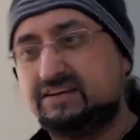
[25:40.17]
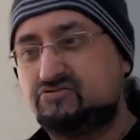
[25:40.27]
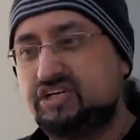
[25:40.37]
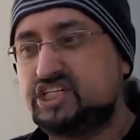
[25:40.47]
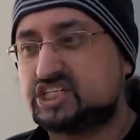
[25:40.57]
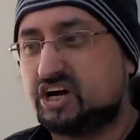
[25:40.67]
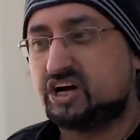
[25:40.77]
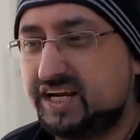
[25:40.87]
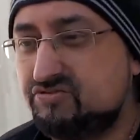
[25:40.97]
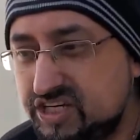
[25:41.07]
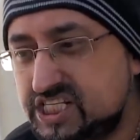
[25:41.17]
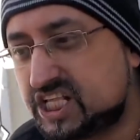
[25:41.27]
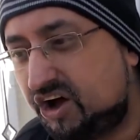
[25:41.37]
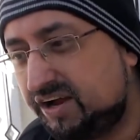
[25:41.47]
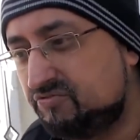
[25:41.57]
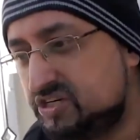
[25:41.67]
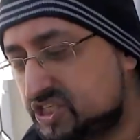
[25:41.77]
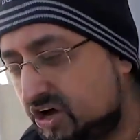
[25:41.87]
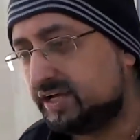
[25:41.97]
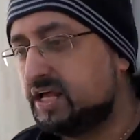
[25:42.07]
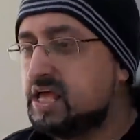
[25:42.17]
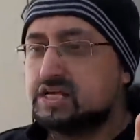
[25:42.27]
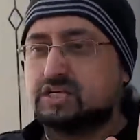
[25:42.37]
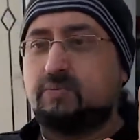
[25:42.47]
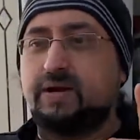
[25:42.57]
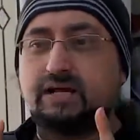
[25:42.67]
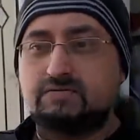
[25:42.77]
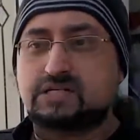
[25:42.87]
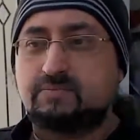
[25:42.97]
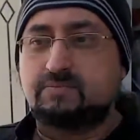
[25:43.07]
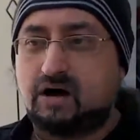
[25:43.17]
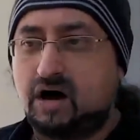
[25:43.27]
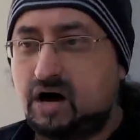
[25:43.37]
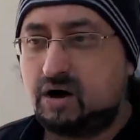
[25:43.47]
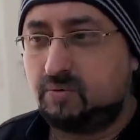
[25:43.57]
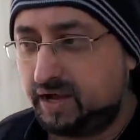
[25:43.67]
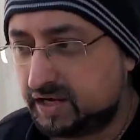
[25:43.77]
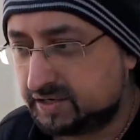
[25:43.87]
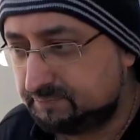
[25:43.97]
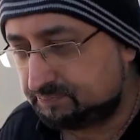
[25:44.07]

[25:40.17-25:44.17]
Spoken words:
Restarting. So when it comes to my artwork,